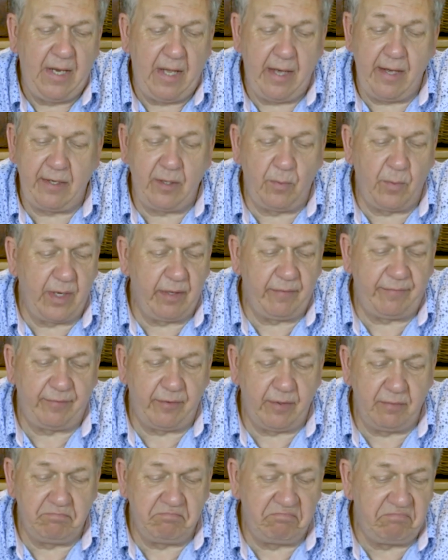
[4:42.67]
anywhere
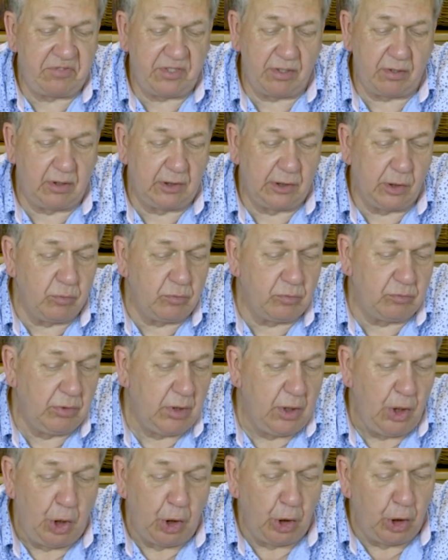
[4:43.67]
from sort of
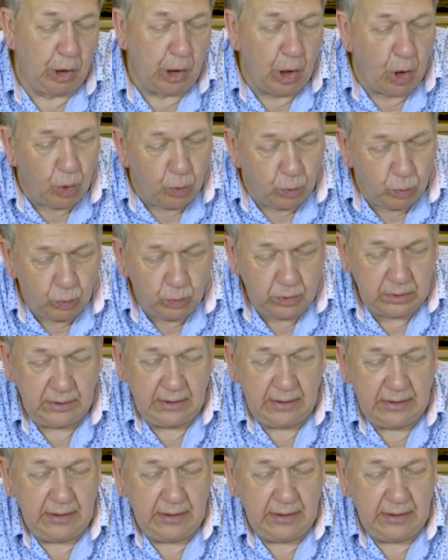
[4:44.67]
low